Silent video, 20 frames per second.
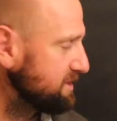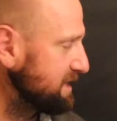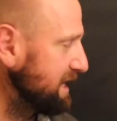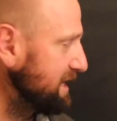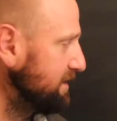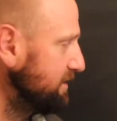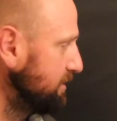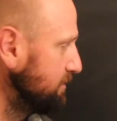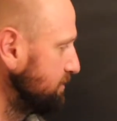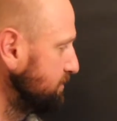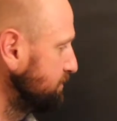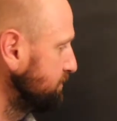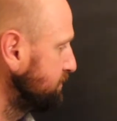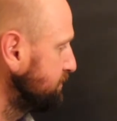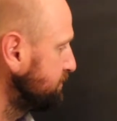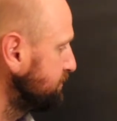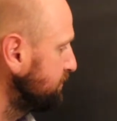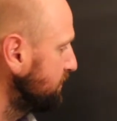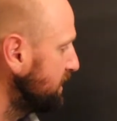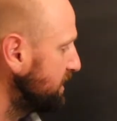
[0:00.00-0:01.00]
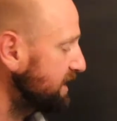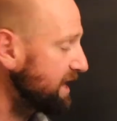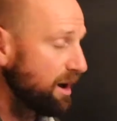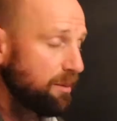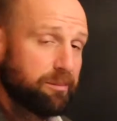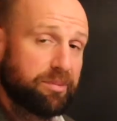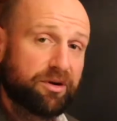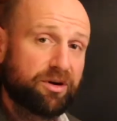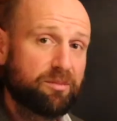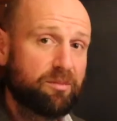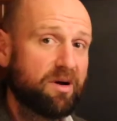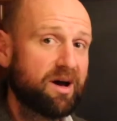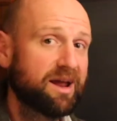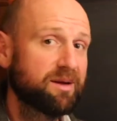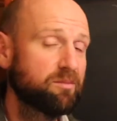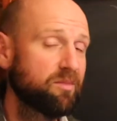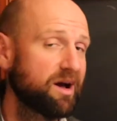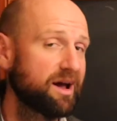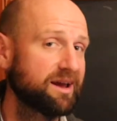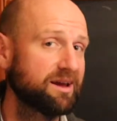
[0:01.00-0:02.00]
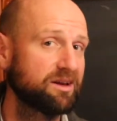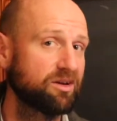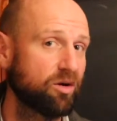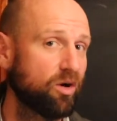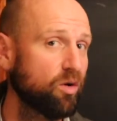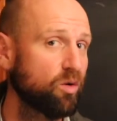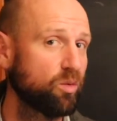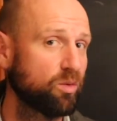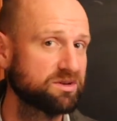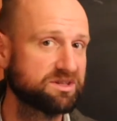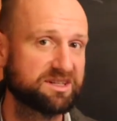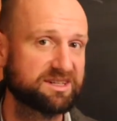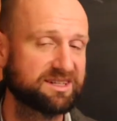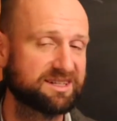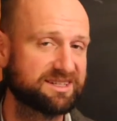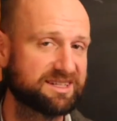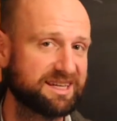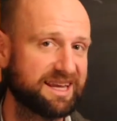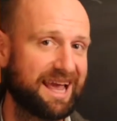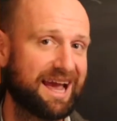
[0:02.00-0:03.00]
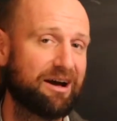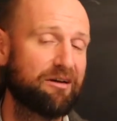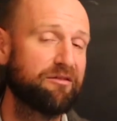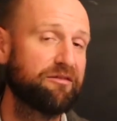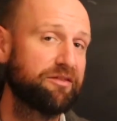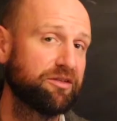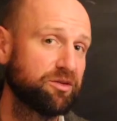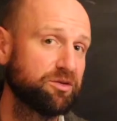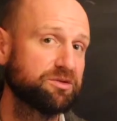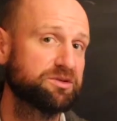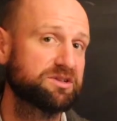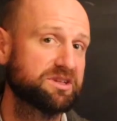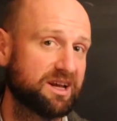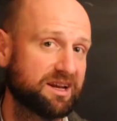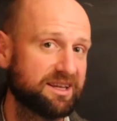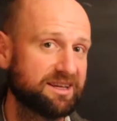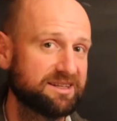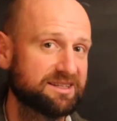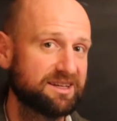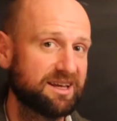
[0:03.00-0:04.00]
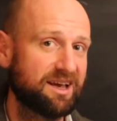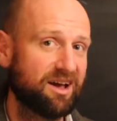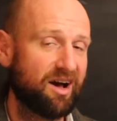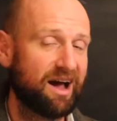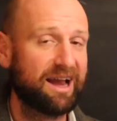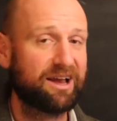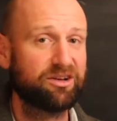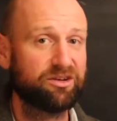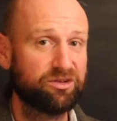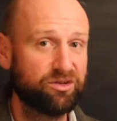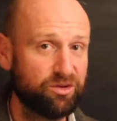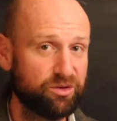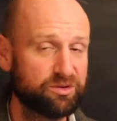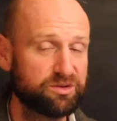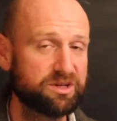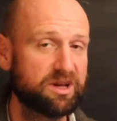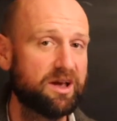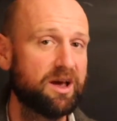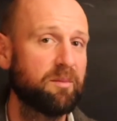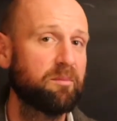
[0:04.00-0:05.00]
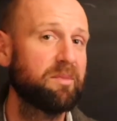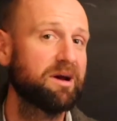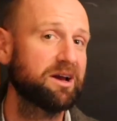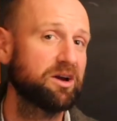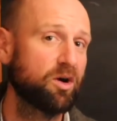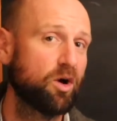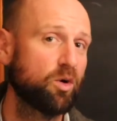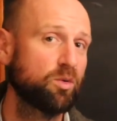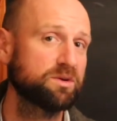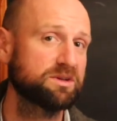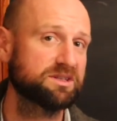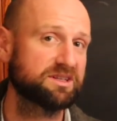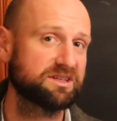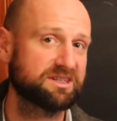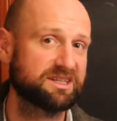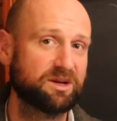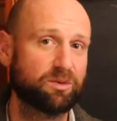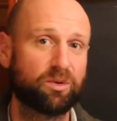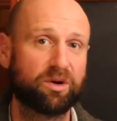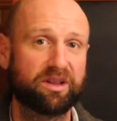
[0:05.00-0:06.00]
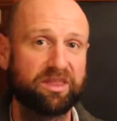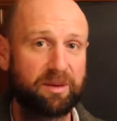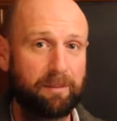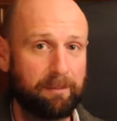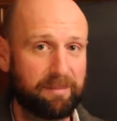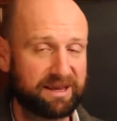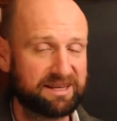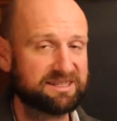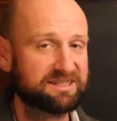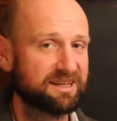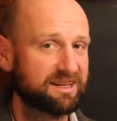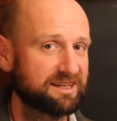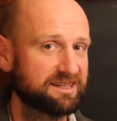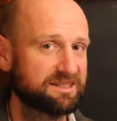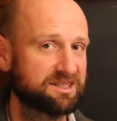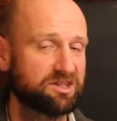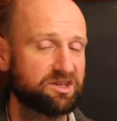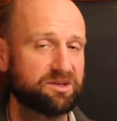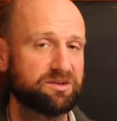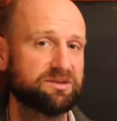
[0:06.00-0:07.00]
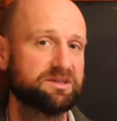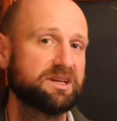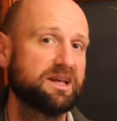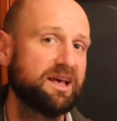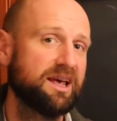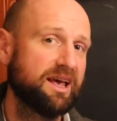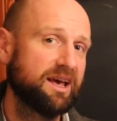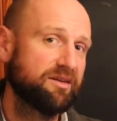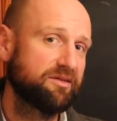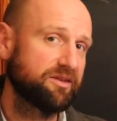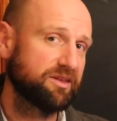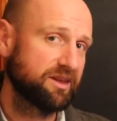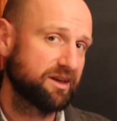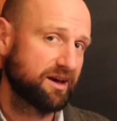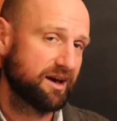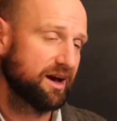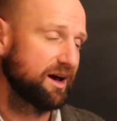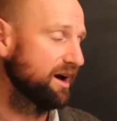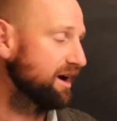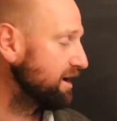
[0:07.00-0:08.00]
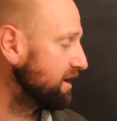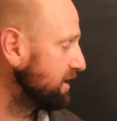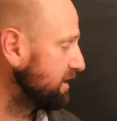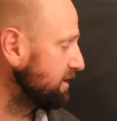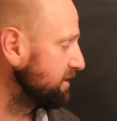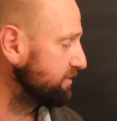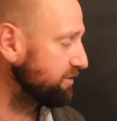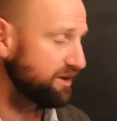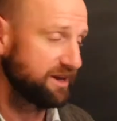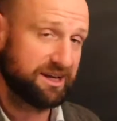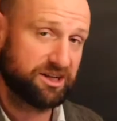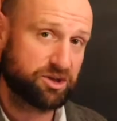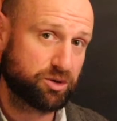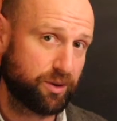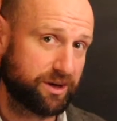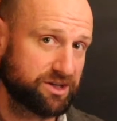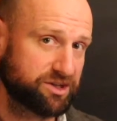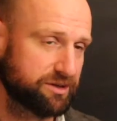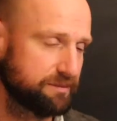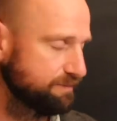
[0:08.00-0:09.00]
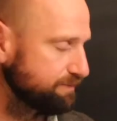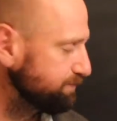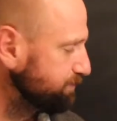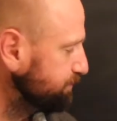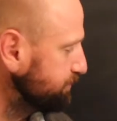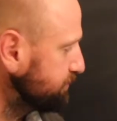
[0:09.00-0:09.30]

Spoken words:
taking them. Now, bear in mind, my goal wasn't to see how few studies I could use. My goal was to see what are the best studies to use for each question.